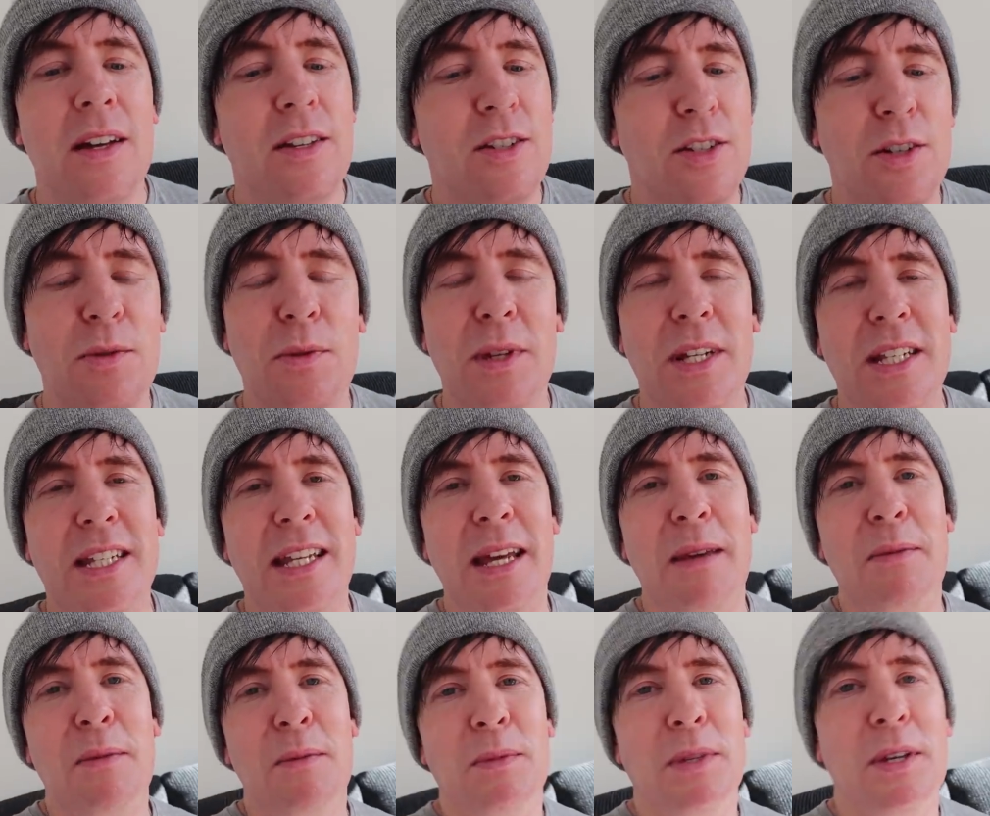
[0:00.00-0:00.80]
Something
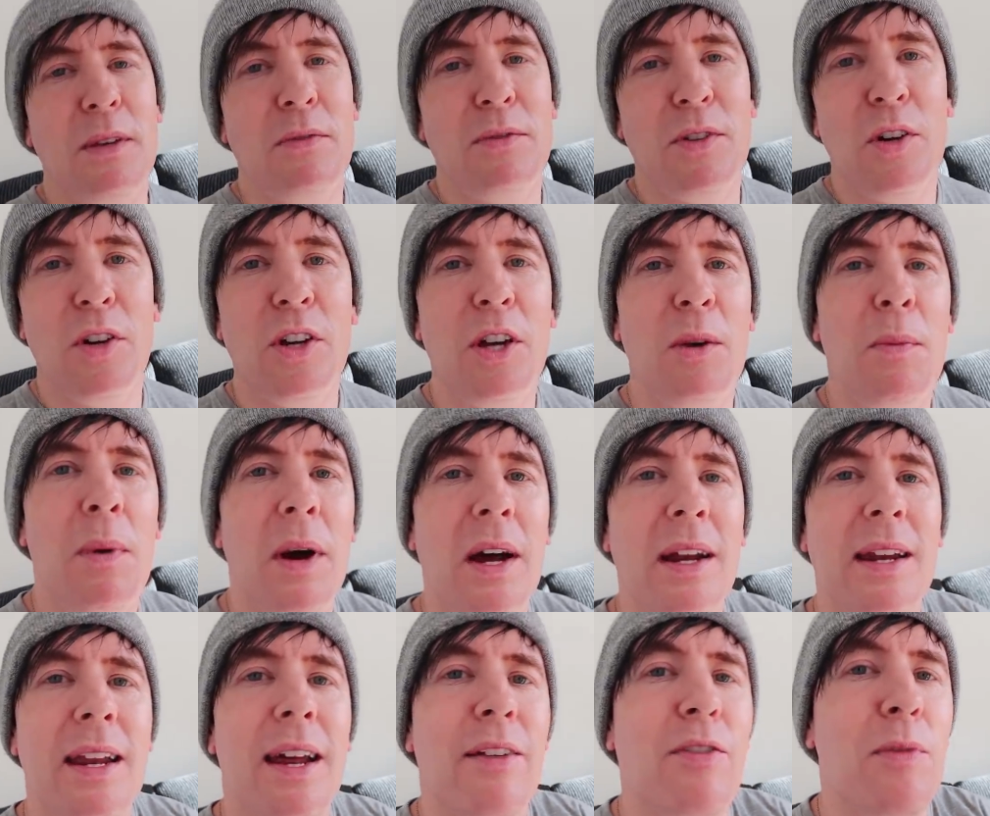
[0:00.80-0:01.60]
to keep themselves
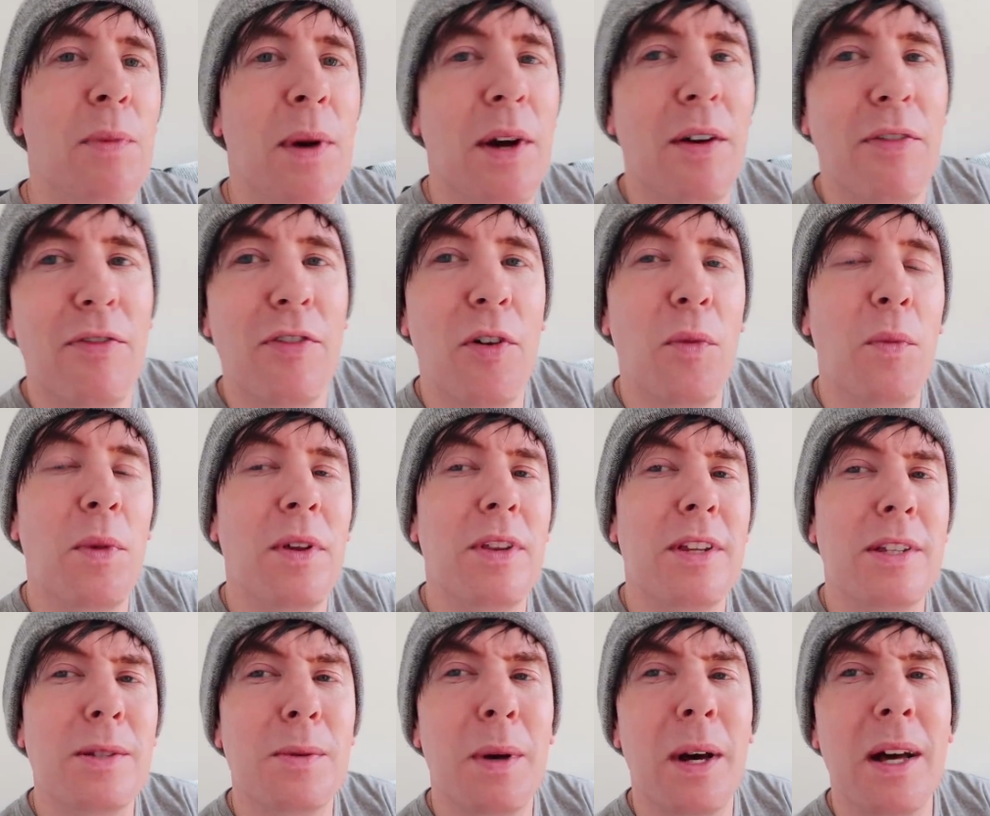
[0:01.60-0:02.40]
occupied and have a bit of fun
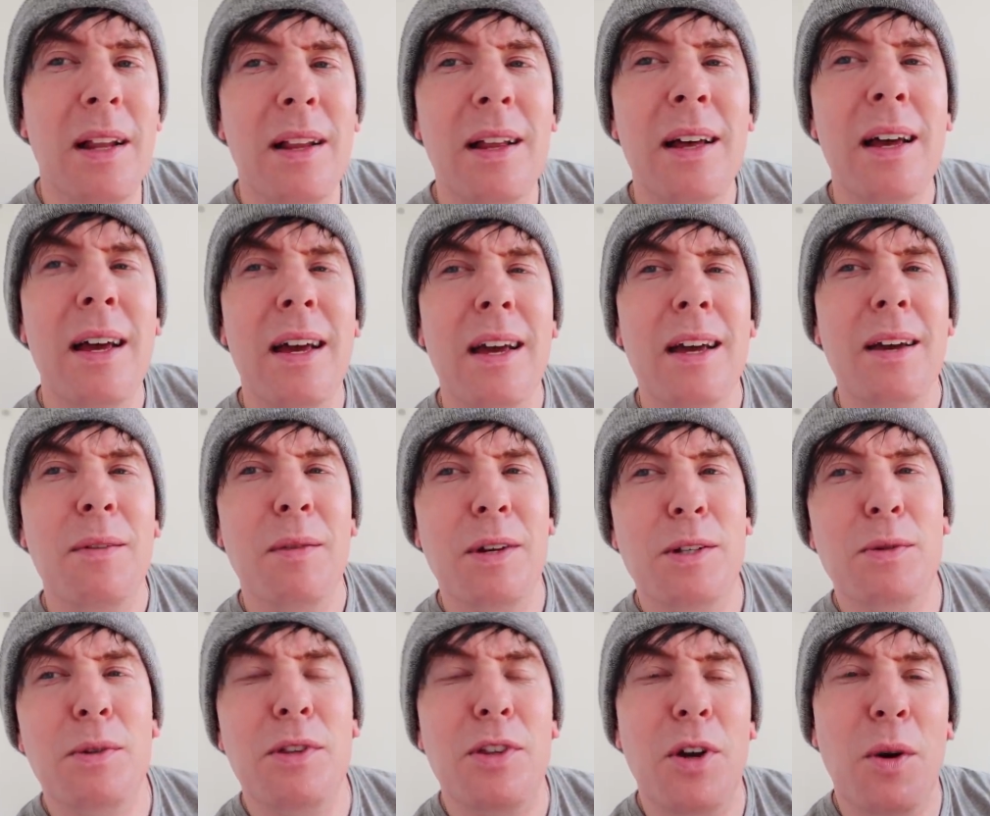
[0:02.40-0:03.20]
with as well,
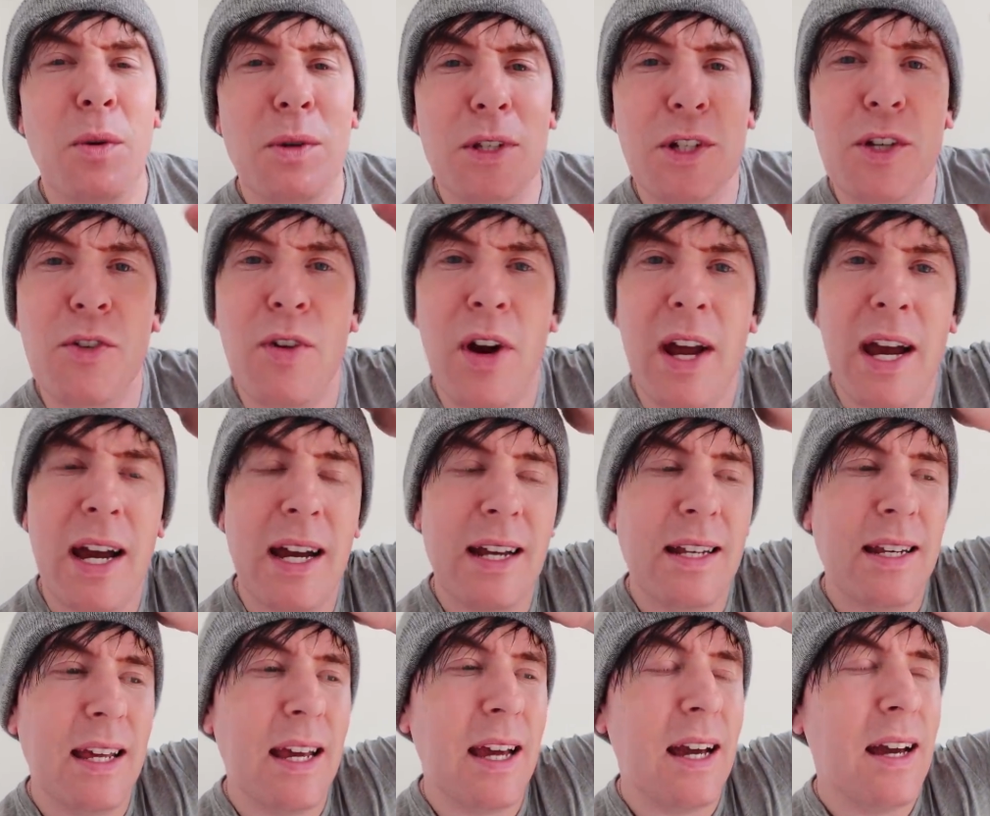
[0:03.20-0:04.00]
which we thought was a great
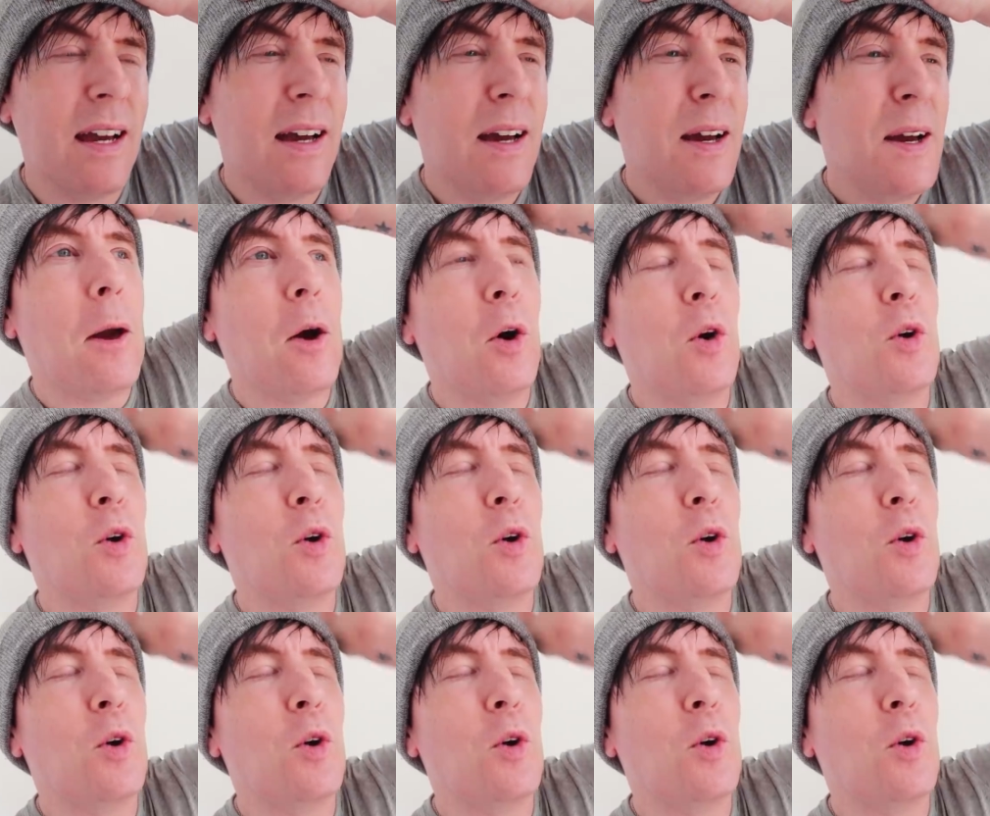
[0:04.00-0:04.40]
idea.